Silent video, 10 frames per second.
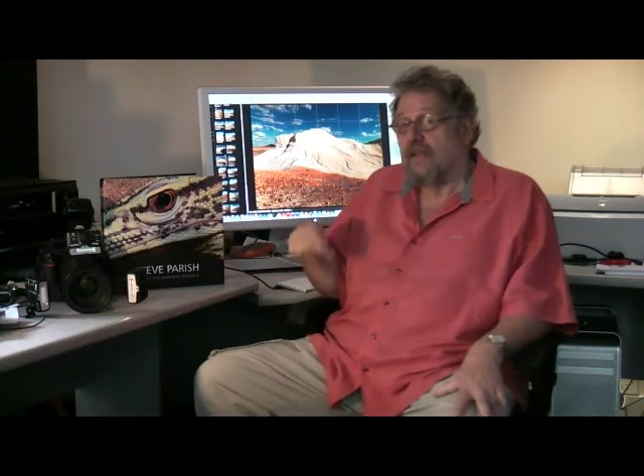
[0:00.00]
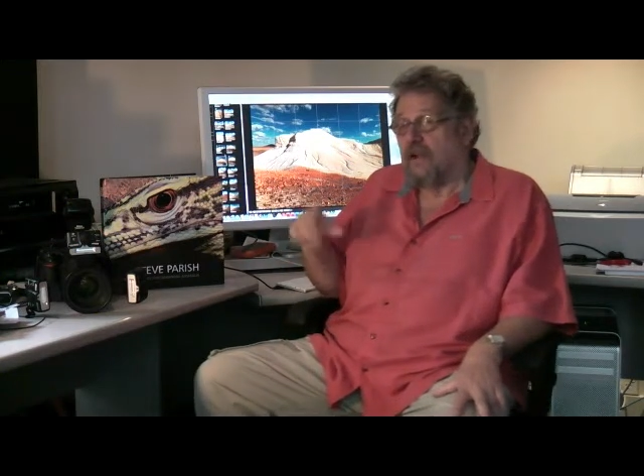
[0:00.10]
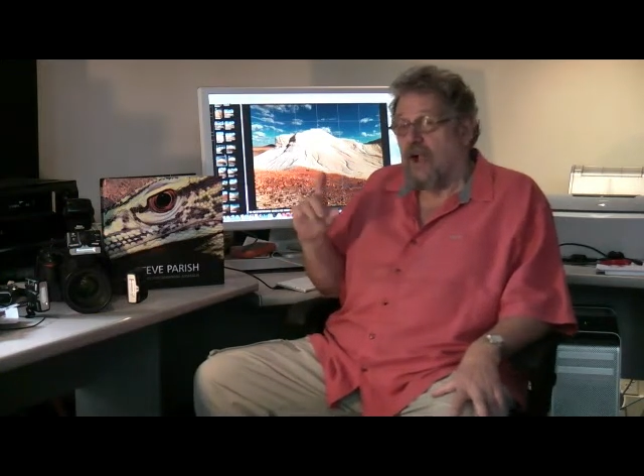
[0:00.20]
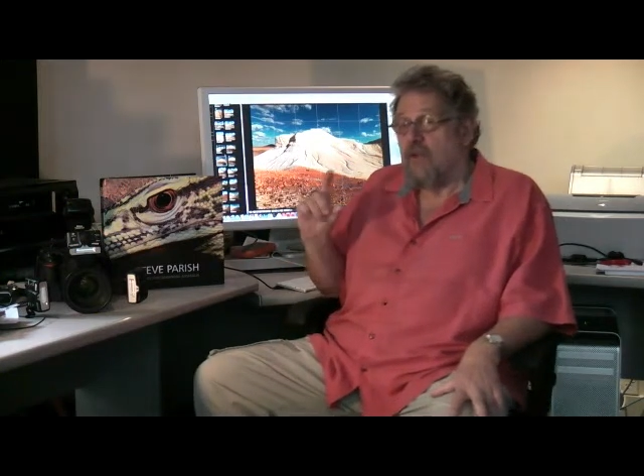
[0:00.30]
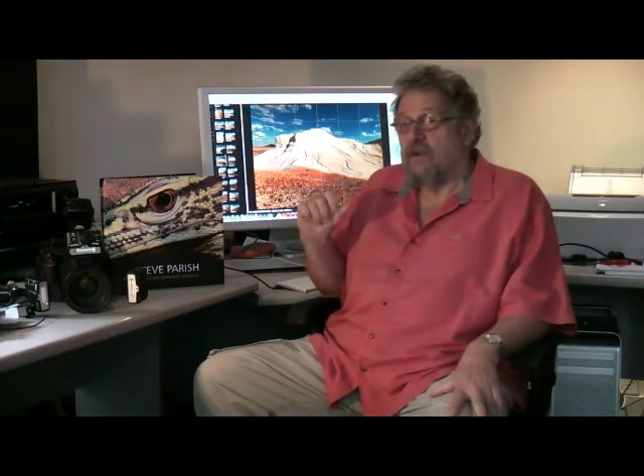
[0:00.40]

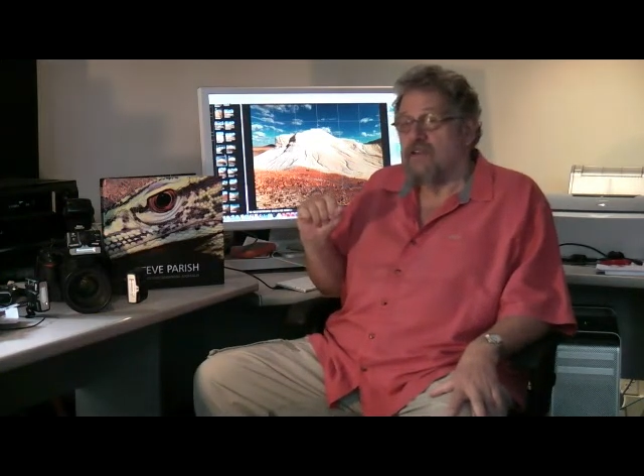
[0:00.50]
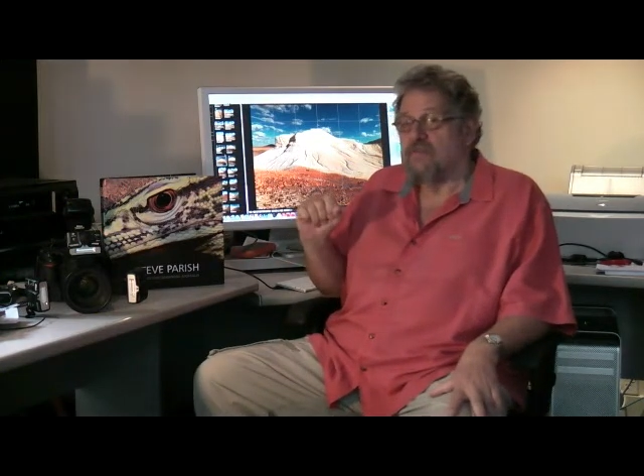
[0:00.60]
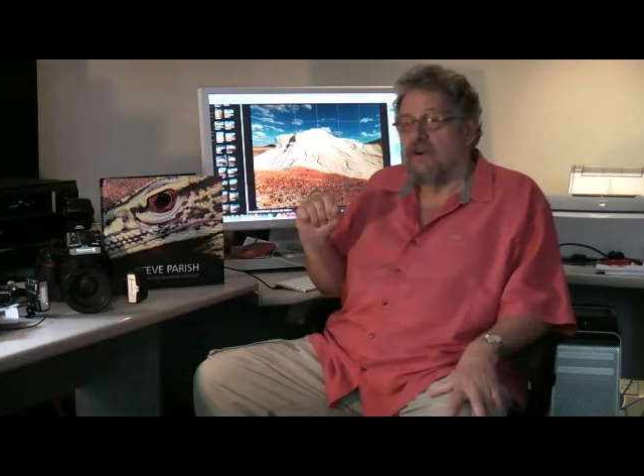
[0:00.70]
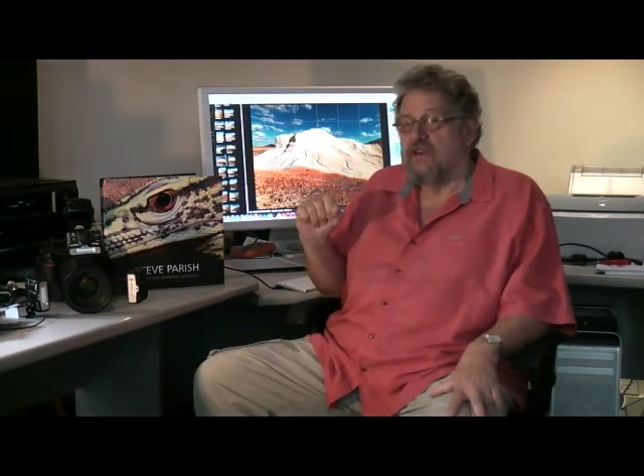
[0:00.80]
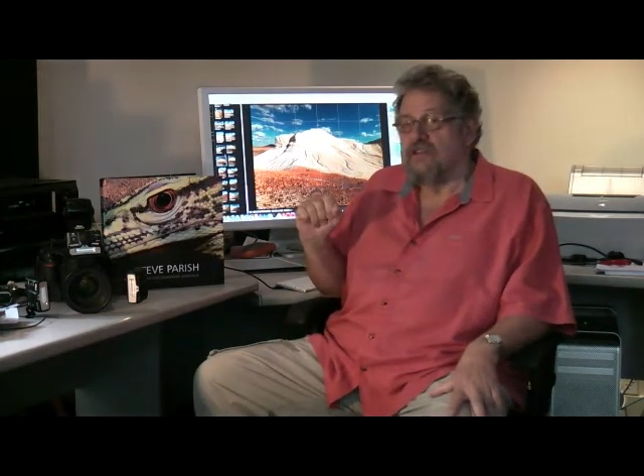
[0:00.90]
I hope it
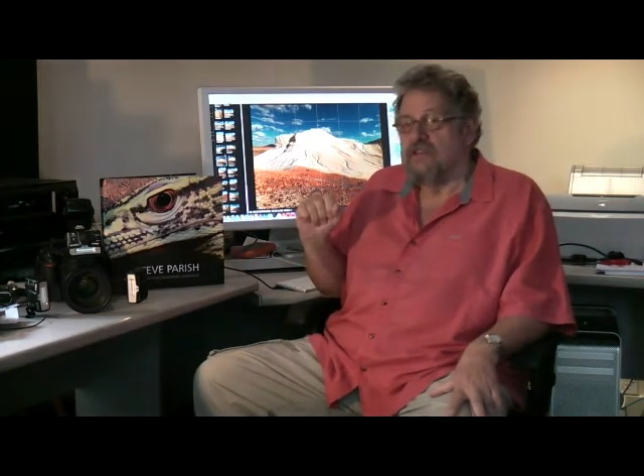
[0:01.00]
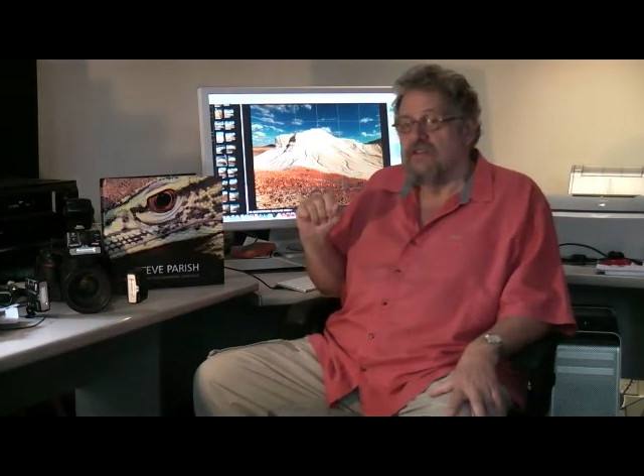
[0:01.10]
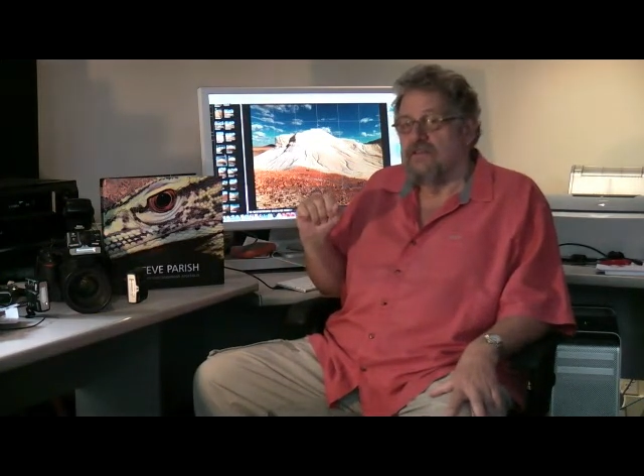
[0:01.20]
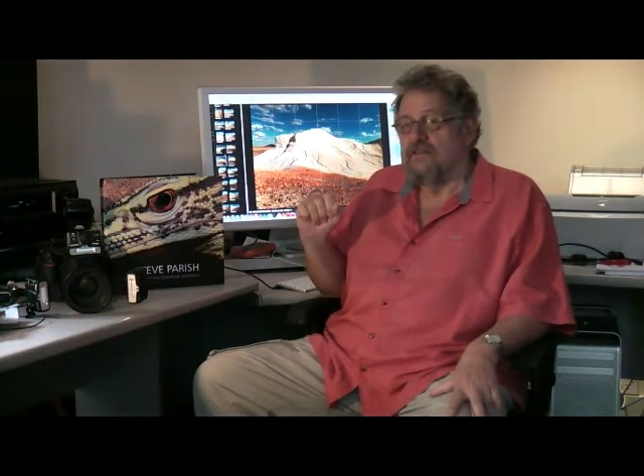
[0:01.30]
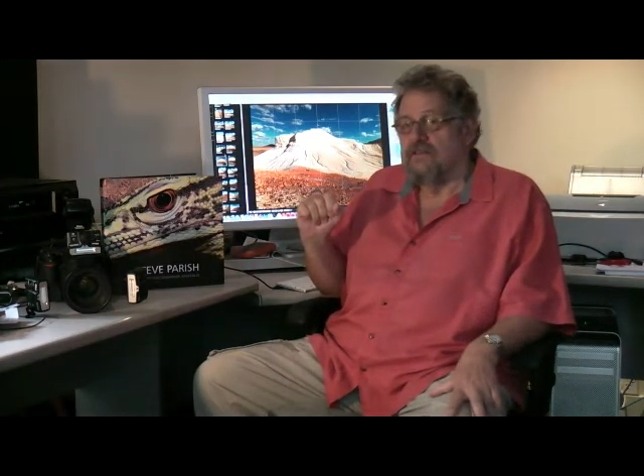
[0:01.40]
inspires
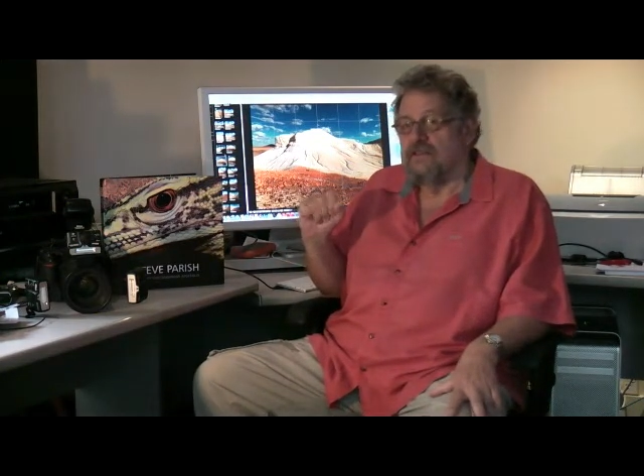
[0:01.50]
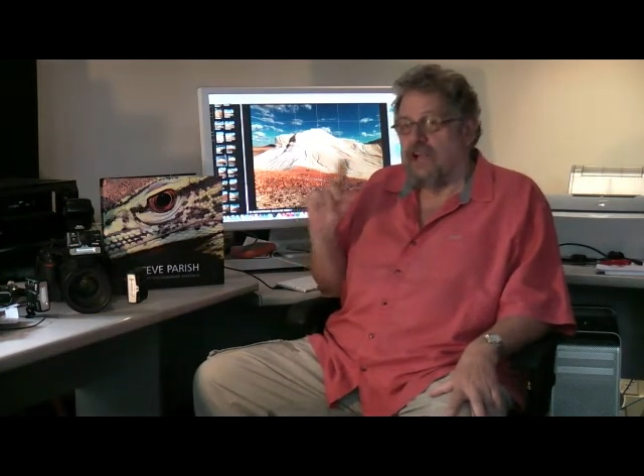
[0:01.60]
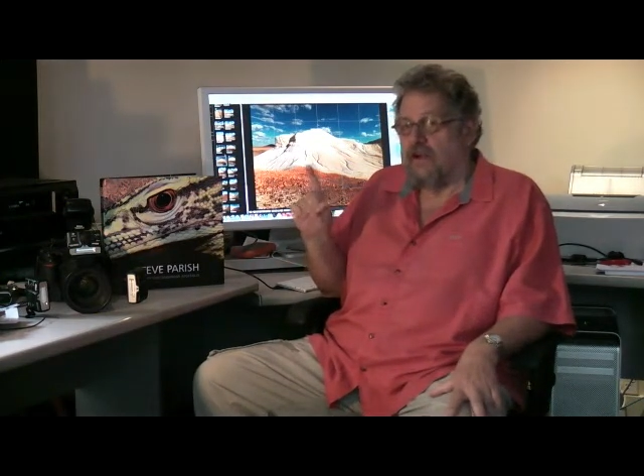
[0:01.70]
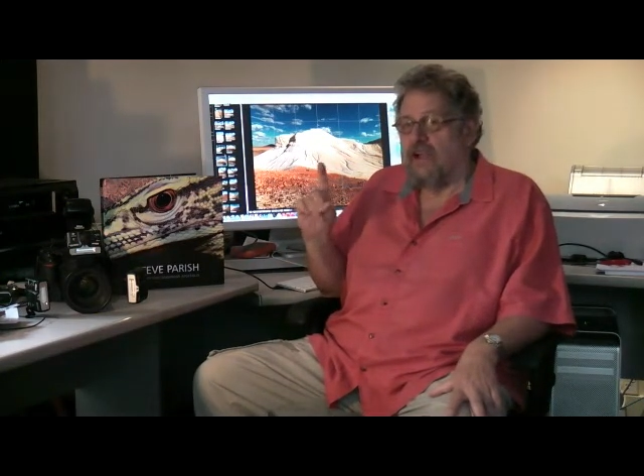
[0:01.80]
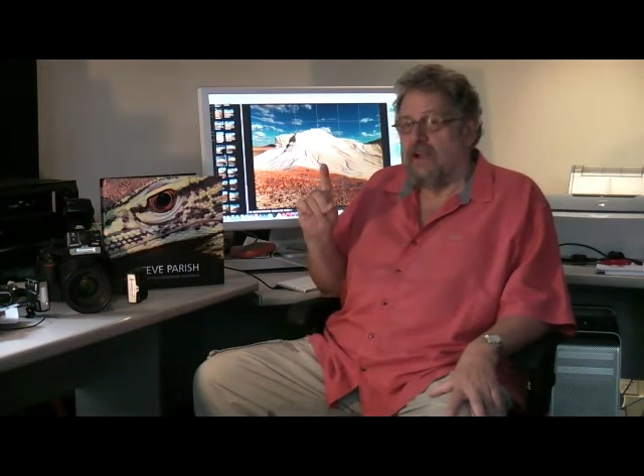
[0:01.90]
you to
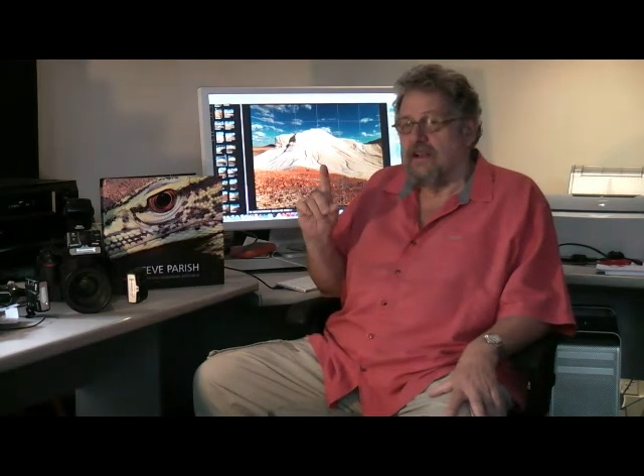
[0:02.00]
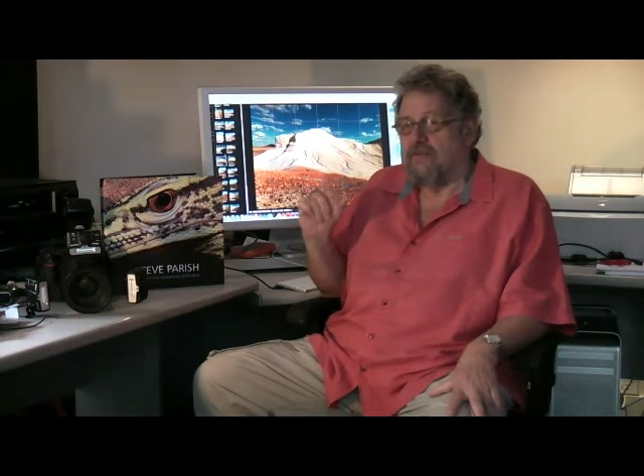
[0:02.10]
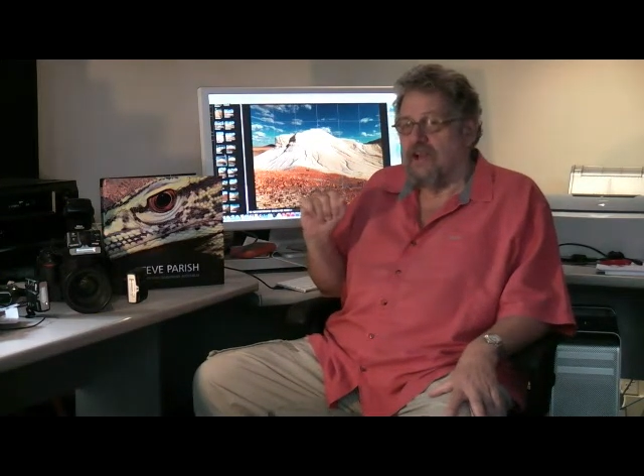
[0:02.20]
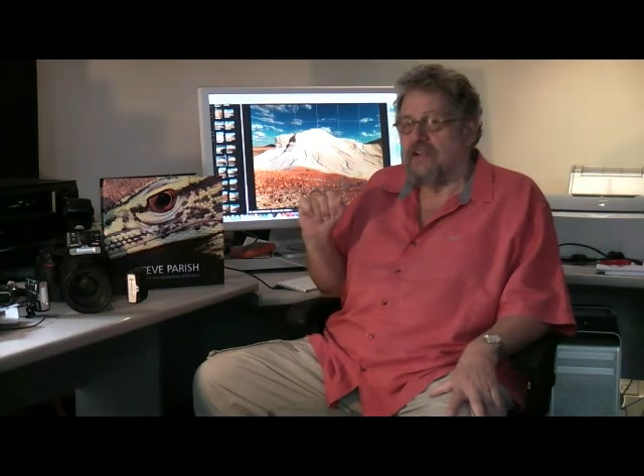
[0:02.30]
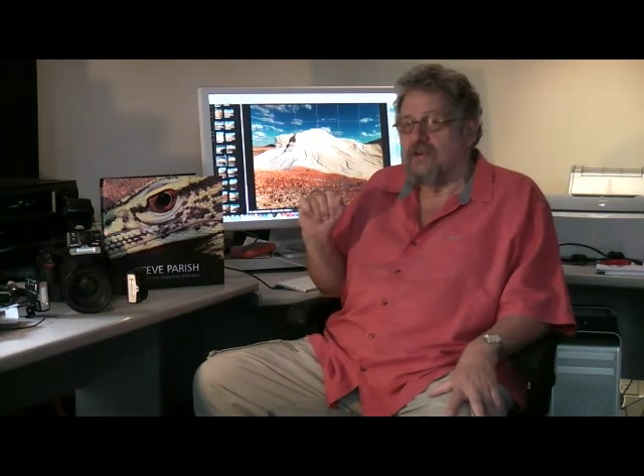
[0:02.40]
go out
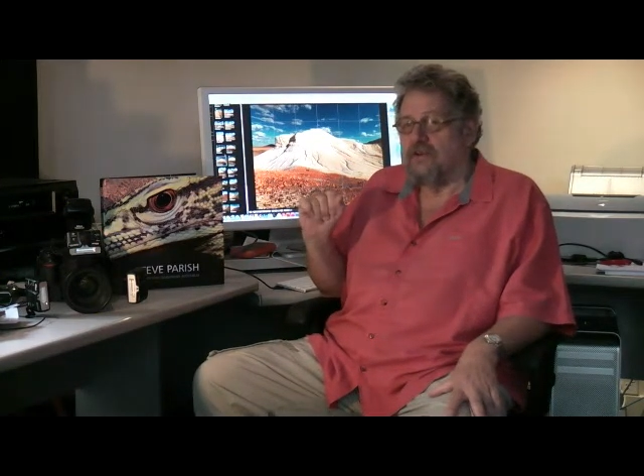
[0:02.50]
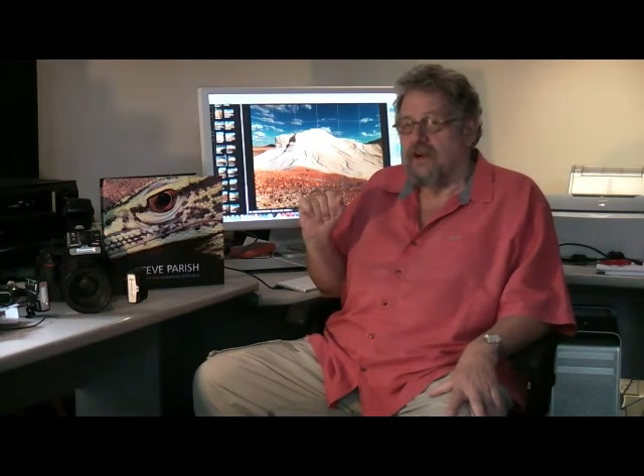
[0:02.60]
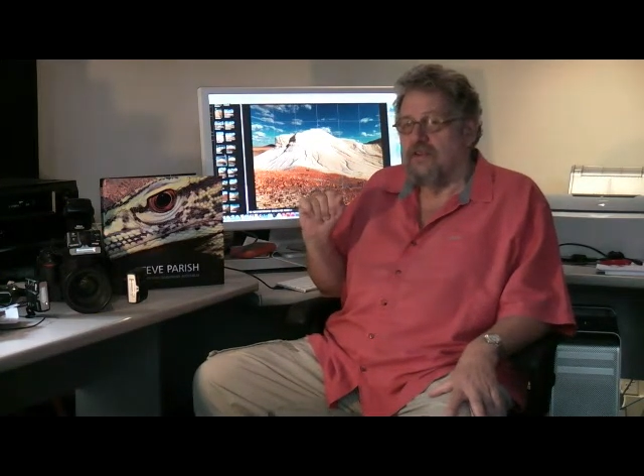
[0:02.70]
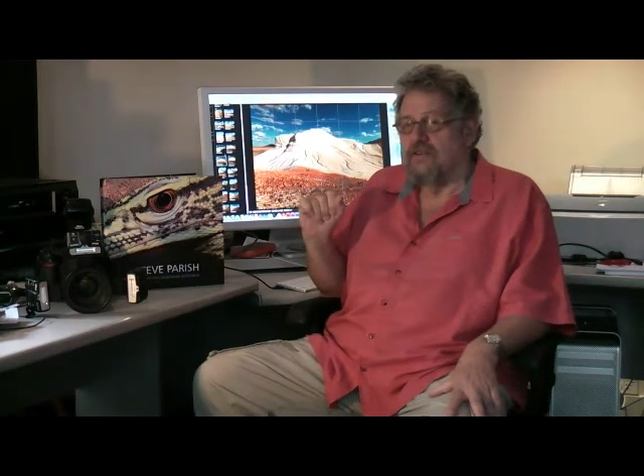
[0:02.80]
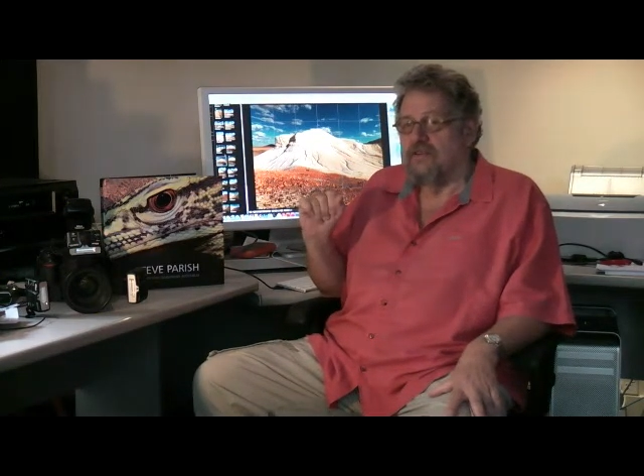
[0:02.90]
and make your
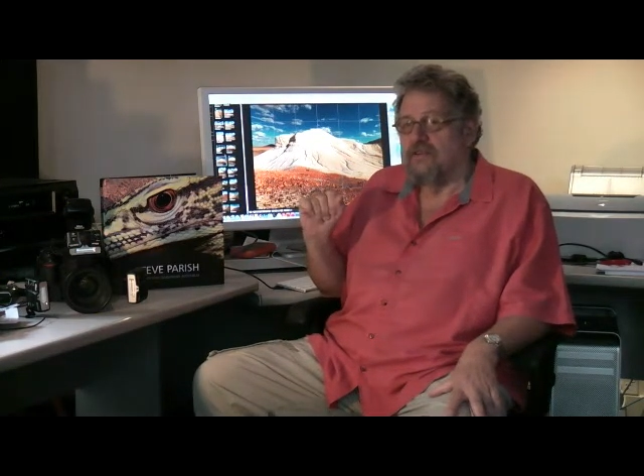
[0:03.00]
own